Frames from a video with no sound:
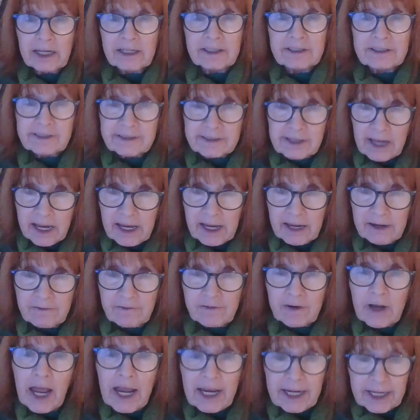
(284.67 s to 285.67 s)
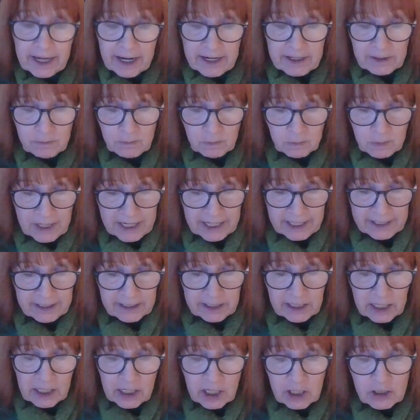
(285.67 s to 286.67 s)
and Save Gateway
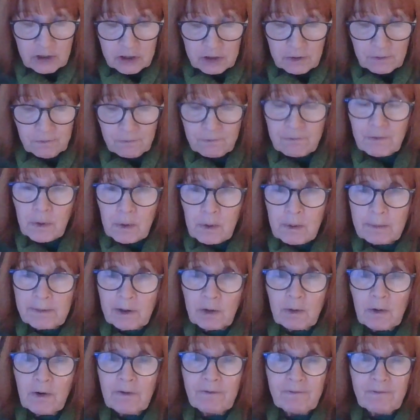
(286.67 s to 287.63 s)
to formal